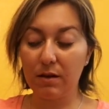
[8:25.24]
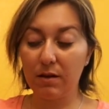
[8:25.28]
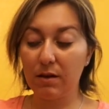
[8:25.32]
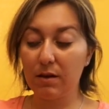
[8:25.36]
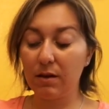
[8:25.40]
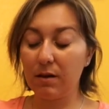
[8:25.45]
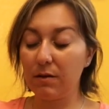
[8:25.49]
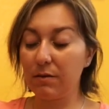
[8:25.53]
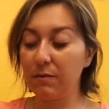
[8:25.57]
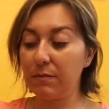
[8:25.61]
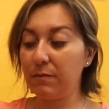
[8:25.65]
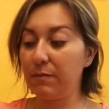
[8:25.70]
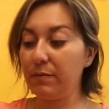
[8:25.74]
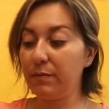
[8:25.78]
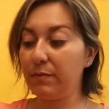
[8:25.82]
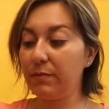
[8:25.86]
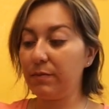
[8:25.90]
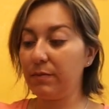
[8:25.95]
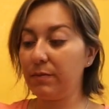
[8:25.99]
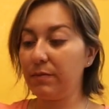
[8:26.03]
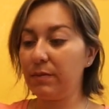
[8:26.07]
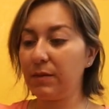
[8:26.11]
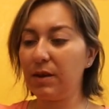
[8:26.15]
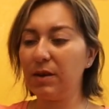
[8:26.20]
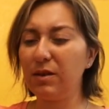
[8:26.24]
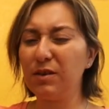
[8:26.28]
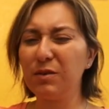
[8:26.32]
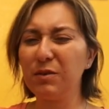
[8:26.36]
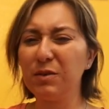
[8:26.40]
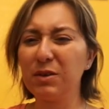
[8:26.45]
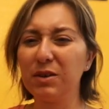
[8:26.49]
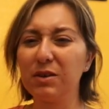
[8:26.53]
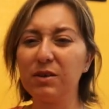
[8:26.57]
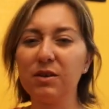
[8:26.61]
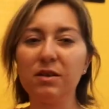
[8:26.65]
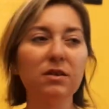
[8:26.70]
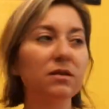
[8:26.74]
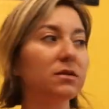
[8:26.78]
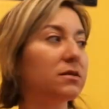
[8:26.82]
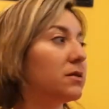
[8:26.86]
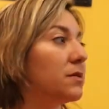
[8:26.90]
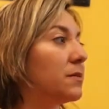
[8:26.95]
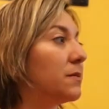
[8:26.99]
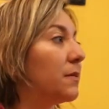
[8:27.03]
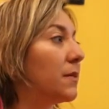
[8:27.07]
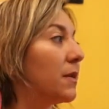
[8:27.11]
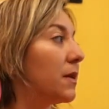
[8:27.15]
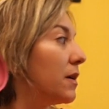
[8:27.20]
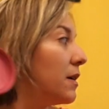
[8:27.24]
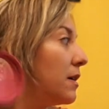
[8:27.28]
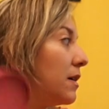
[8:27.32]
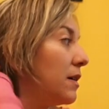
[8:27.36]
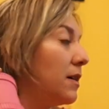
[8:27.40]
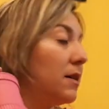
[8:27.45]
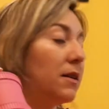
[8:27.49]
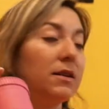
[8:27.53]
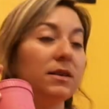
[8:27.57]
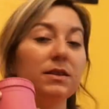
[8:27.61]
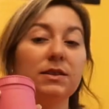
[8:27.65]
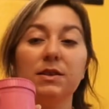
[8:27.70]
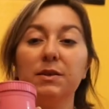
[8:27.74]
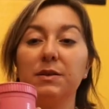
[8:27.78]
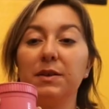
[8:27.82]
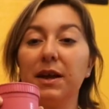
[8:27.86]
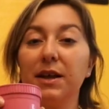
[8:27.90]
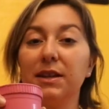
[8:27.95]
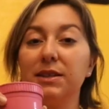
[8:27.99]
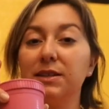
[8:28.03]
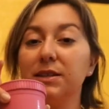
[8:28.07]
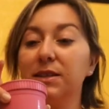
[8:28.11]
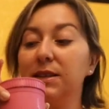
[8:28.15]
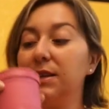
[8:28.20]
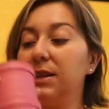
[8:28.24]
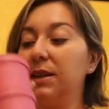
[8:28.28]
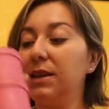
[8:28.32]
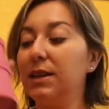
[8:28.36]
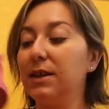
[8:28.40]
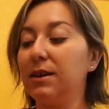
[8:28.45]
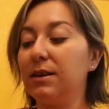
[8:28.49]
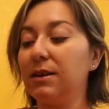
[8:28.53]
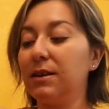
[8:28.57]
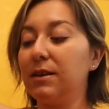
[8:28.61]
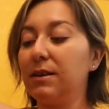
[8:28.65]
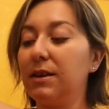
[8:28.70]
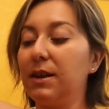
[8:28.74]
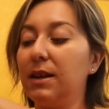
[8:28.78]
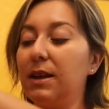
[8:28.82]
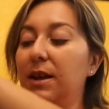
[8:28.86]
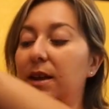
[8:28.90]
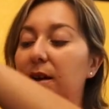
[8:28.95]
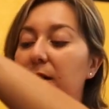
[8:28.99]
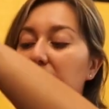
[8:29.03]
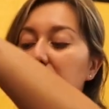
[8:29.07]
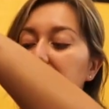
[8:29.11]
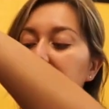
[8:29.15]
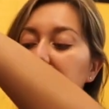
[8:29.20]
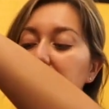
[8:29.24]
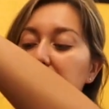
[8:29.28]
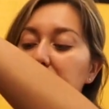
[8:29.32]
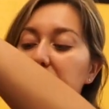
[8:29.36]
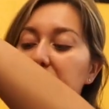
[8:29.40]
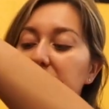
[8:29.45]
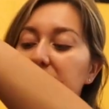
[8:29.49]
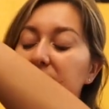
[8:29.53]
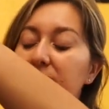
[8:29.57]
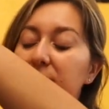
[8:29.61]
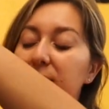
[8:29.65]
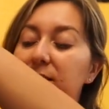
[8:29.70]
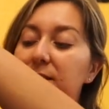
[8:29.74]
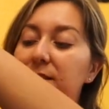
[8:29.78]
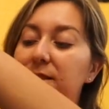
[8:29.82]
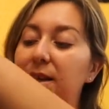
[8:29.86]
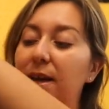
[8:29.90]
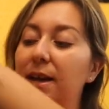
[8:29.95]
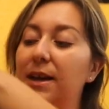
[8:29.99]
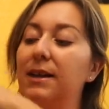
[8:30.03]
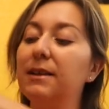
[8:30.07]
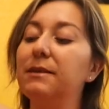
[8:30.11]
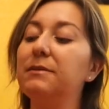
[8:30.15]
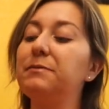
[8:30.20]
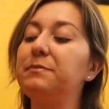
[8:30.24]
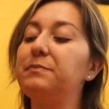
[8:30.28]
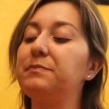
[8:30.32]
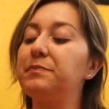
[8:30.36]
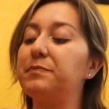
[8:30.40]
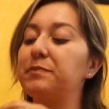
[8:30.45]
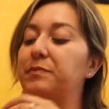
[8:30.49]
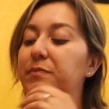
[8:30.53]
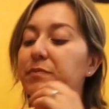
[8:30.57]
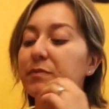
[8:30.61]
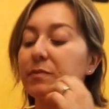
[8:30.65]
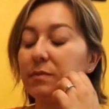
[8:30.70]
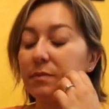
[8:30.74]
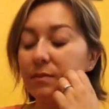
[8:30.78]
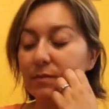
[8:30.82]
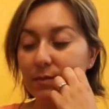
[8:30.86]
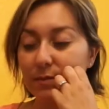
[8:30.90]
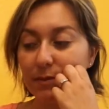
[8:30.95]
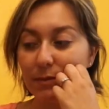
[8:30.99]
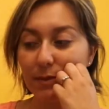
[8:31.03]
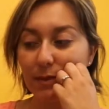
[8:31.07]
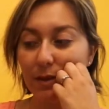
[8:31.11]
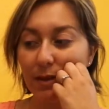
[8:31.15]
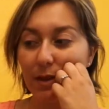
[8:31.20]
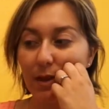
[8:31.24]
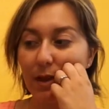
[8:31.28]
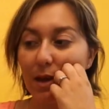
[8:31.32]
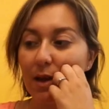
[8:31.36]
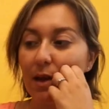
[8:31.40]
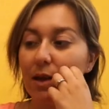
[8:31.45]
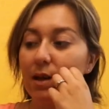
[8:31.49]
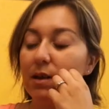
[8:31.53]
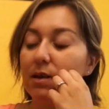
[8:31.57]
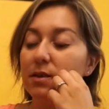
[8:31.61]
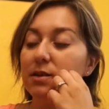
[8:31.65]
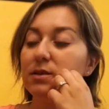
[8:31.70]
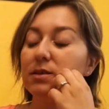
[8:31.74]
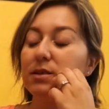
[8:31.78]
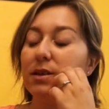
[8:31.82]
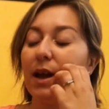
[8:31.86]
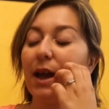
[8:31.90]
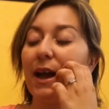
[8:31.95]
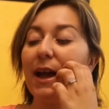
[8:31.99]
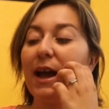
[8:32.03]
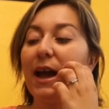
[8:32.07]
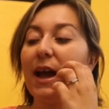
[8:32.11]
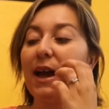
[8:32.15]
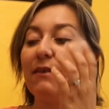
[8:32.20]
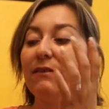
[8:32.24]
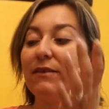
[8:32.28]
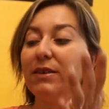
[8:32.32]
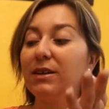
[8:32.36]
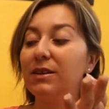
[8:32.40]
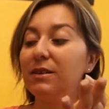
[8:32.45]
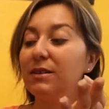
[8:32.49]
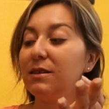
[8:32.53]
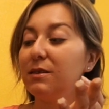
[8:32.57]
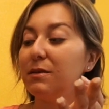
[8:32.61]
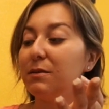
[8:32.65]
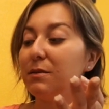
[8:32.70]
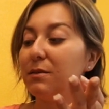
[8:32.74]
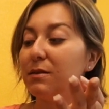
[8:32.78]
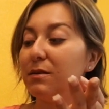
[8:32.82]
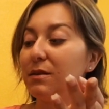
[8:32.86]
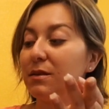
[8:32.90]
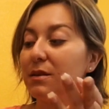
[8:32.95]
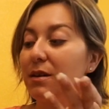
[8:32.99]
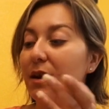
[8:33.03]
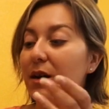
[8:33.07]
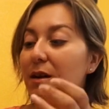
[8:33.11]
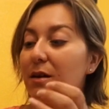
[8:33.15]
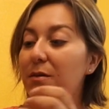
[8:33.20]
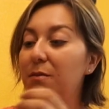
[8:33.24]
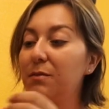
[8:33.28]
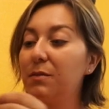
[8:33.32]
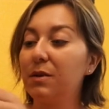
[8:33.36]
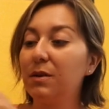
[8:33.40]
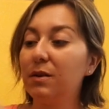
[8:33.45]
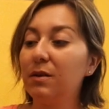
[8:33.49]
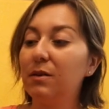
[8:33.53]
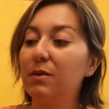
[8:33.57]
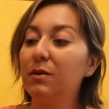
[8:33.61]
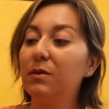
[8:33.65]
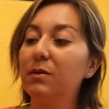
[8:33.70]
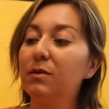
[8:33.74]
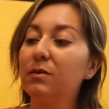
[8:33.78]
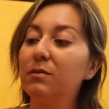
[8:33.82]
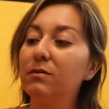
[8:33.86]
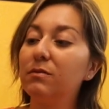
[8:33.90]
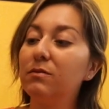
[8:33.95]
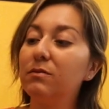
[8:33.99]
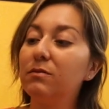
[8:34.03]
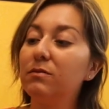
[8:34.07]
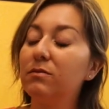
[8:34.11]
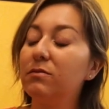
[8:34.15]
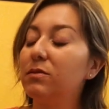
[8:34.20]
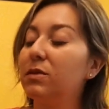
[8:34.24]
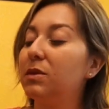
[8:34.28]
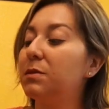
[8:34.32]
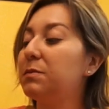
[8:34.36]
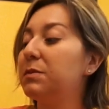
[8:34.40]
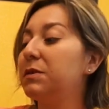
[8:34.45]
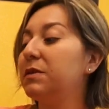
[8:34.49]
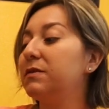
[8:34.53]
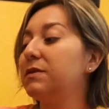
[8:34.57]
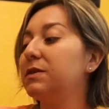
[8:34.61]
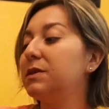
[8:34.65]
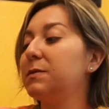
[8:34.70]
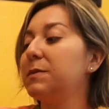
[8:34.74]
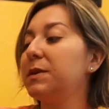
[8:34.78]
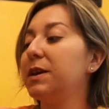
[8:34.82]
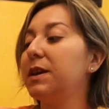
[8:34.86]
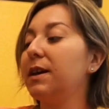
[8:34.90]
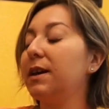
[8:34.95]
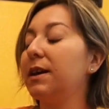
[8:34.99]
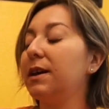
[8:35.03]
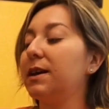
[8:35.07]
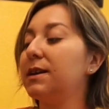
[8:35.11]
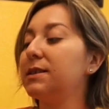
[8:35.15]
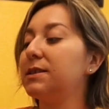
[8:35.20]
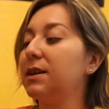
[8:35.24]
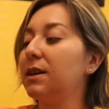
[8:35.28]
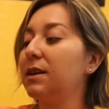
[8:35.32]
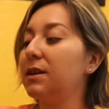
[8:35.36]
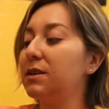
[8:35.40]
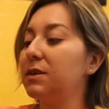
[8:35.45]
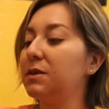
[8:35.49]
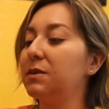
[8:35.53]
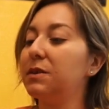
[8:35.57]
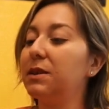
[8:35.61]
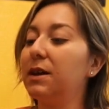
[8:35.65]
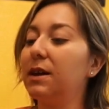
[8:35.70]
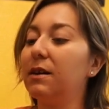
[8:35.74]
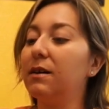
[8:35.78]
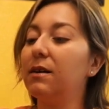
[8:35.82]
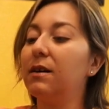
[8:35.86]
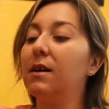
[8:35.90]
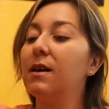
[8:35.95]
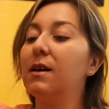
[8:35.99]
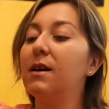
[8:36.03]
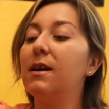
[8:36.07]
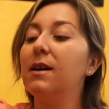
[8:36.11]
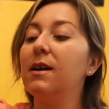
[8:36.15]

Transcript: I don't know what they're called. So that's in here, and I always keep this on the side. So I haven't removed them yet. I guess I can do it now.